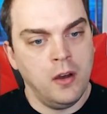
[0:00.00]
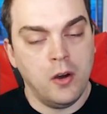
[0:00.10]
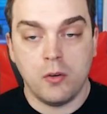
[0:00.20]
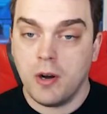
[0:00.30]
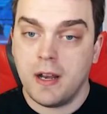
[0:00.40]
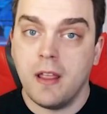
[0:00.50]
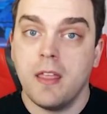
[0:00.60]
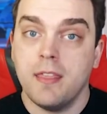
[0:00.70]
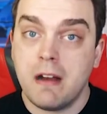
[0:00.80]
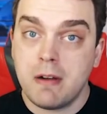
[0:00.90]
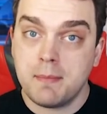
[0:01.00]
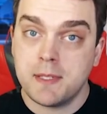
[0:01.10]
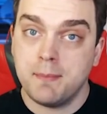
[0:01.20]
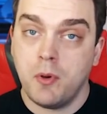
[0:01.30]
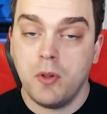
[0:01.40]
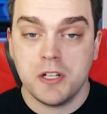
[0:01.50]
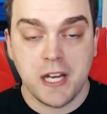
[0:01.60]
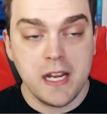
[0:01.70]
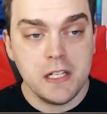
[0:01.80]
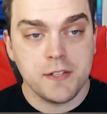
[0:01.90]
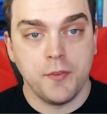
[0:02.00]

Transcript: All right, that wraps up all our changes for